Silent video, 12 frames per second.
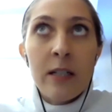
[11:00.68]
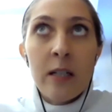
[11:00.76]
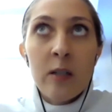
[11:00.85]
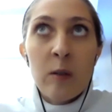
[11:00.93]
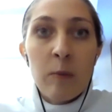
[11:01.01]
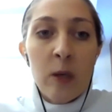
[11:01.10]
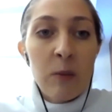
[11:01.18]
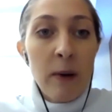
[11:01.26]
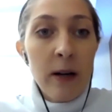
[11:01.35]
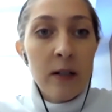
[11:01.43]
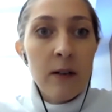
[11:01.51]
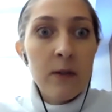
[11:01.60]
ideas and
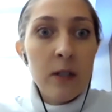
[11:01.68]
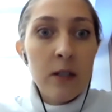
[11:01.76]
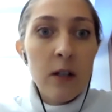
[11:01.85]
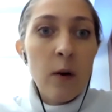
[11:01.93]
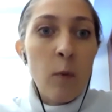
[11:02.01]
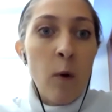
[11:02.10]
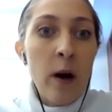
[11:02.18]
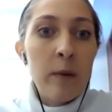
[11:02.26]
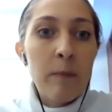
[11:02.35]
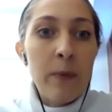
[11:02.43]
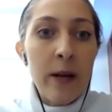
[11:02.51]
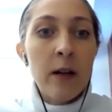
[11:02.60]
perspectives into
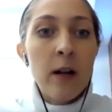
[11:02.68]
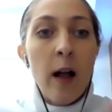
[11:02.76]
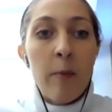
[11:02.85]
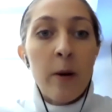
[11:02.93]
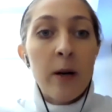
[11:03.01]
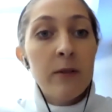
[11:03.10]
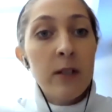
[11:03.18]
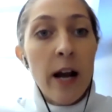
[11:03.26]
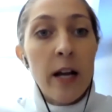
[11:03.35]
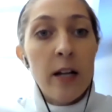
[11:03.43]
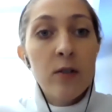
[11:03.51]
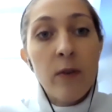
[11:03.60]
one big collaborative
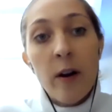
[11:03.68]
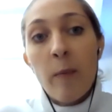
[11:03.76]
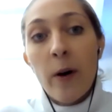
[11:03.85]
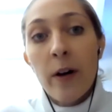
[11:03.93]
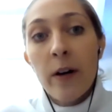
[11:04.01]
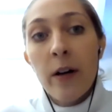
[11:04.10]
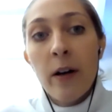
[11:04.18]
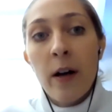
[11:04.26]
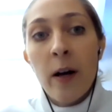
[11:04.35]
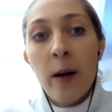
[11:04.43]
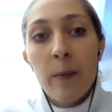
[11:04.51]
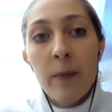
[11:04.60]
science framework.
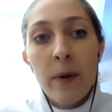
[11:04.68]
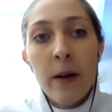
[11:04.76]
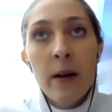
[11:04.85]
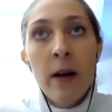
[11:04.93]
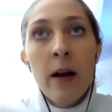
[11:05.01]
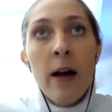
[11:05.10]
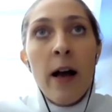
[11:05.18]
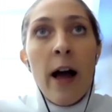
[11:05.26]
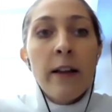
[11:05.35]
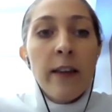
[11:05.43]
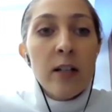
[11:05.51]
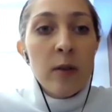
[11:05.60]

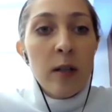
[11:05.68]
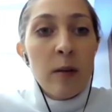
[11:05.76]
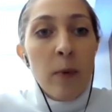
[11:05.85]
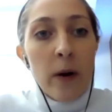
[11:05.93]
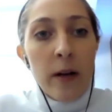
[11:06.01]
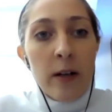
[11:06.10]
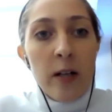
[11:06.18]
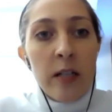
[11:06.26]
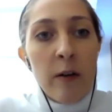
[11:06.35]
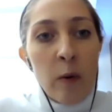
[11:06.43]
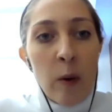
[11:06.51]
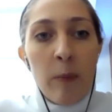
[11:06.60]
And that's really important because
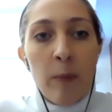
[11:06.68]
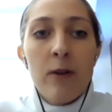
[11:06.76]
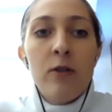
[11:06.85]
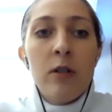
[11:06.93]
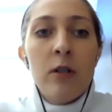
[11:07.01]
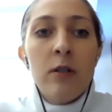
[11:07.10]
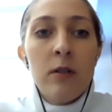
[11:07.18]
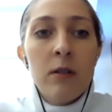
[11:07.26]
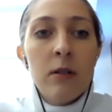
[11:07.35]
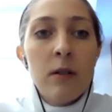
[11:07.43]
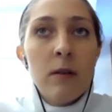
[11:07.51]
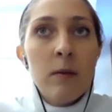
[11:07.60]
everyone
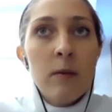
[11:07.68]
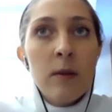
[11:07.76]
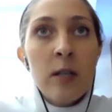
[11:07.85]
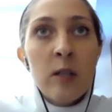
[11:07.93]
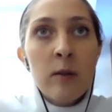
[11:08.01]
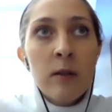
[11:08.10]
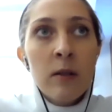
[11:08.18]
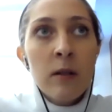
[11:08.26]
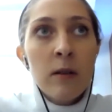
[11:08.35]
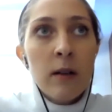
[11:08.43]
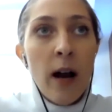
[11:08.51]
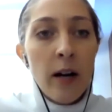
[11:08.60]
approaches these
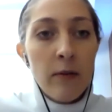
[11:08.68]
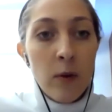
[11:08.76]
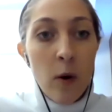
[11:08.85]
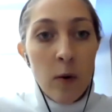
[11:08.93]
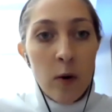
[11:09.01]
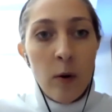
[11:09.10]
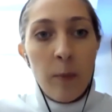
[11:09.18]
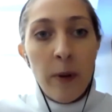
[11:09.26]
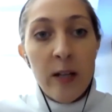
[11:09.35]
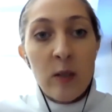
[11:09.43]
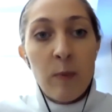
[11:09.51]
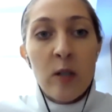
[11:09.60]
kind of local
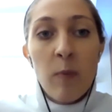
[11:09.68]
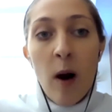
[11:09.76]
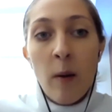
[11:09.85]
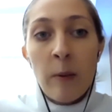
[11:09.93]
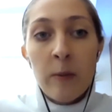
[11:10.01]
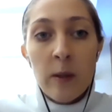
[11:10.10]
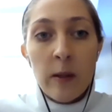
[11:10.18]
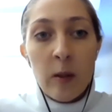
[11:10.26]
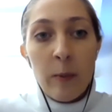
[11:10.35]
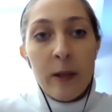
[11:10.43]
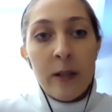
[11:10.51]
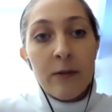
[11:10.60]
place-based problems a
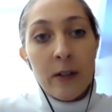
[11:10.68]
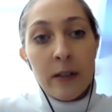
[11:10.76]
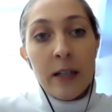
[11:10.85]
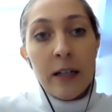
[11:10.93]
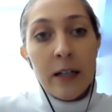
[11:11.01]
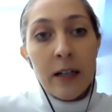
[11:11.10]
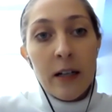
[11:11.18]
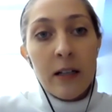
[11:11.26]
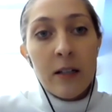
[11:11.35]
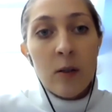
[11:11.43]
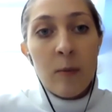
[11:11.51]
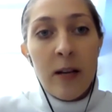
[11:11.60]
little bit differently.
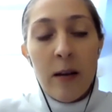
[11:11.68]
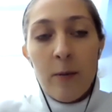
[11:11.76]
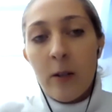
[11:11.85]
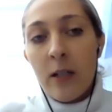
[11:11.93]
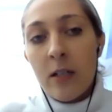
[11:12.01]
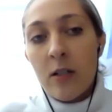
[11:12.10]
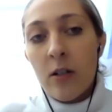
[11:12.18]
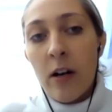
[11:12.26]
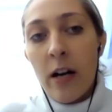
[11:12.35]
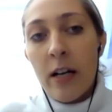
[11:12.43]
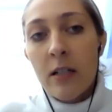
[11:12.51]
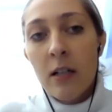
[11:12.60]
And so being able to
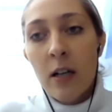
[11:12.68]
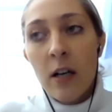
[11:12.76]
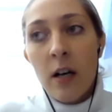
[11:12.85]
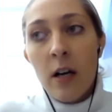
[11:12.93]
integrate